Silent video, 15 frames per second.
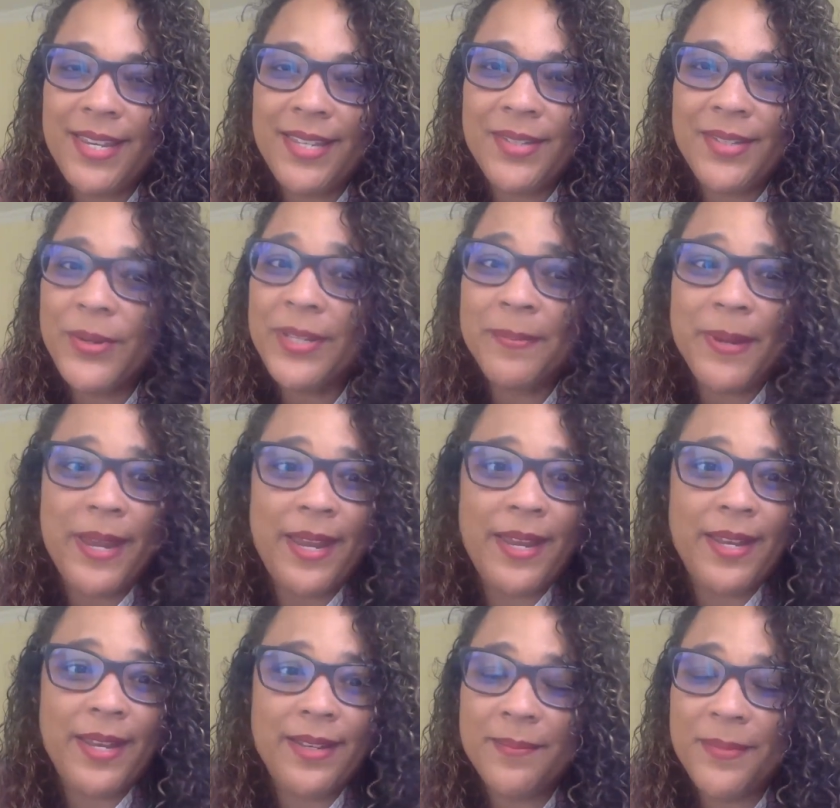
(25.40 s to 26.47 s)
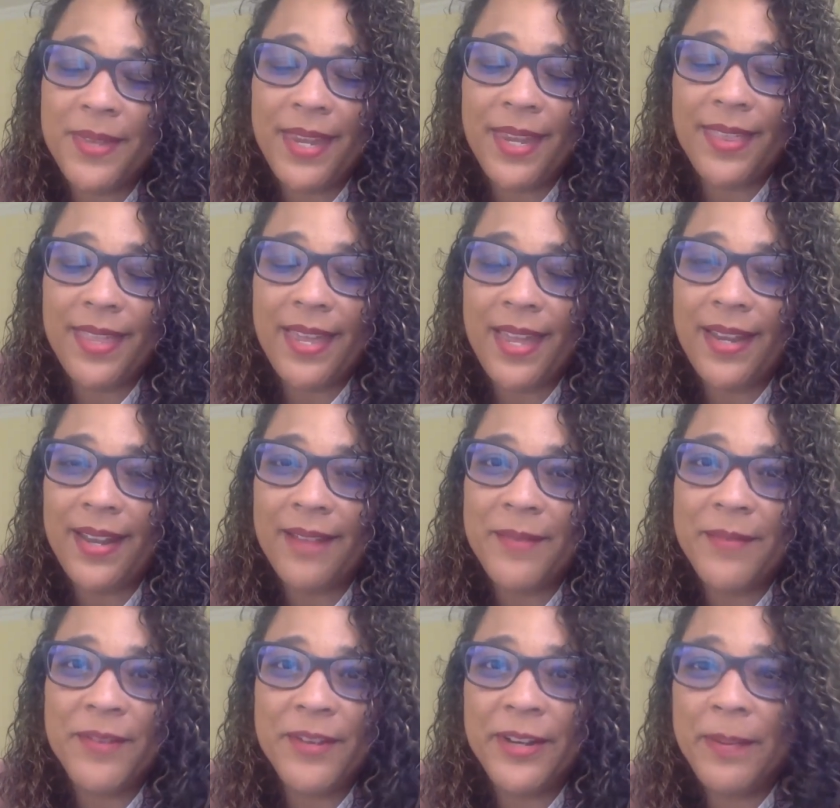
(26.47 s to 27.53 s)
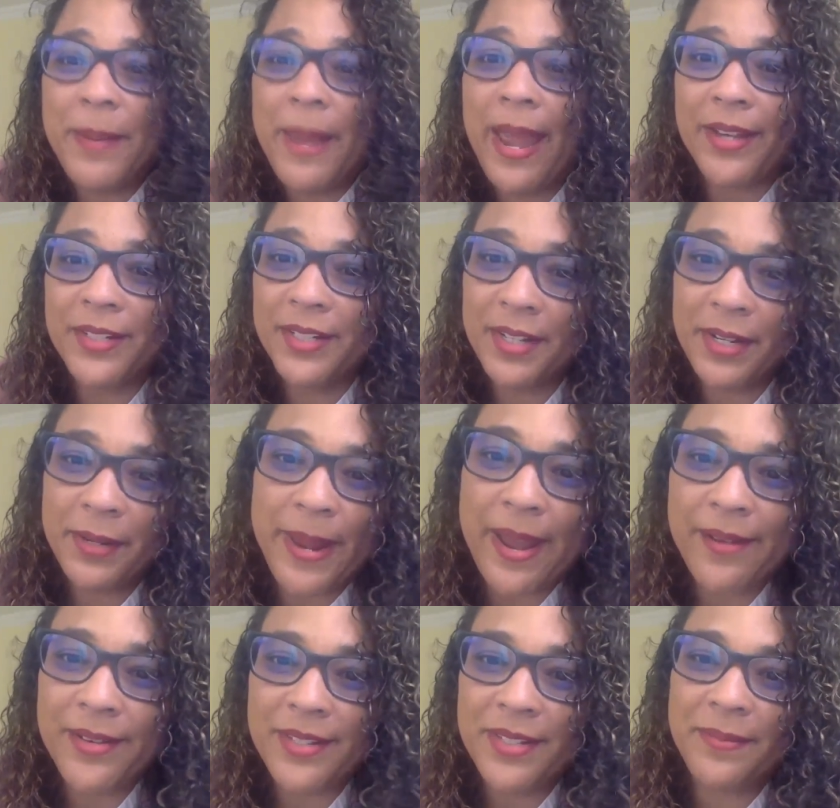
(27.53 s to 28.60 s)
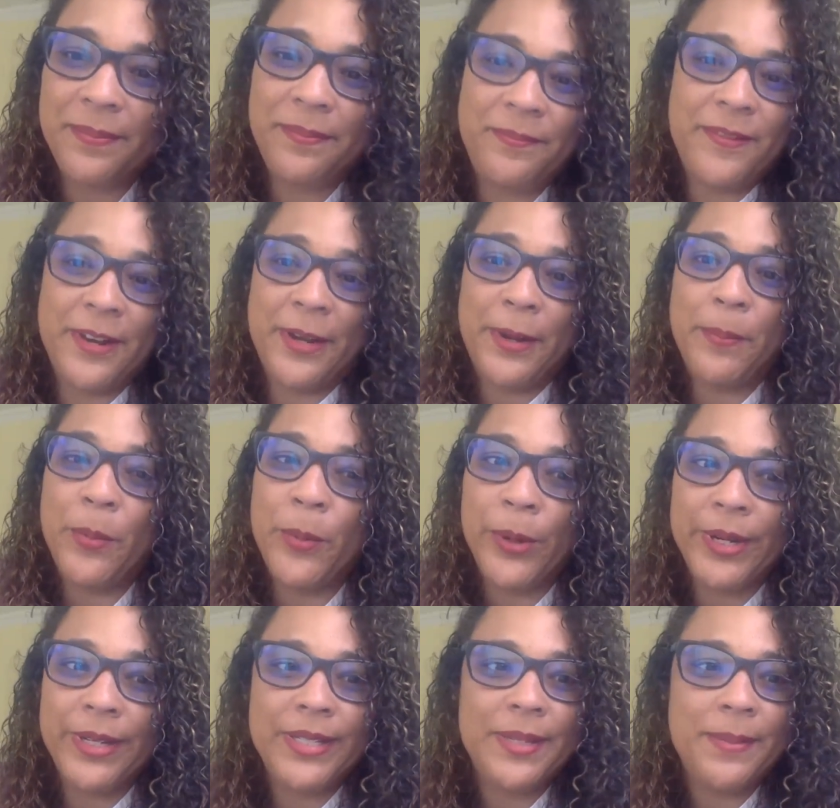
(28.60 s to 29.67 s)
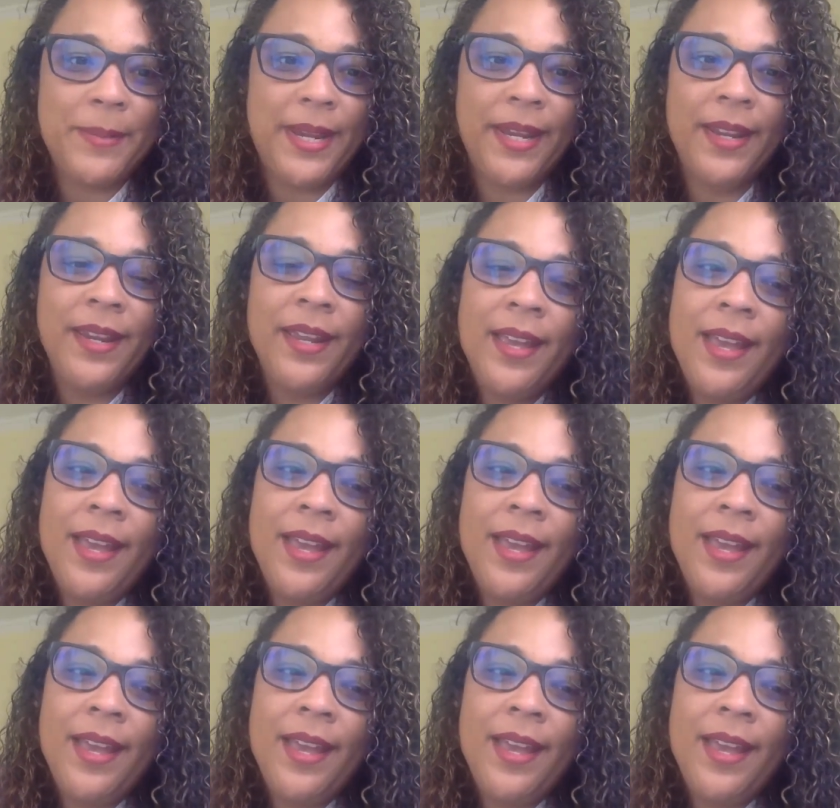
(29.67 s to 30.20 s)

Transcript: always been something that I've been very passionate about. It's very important to me.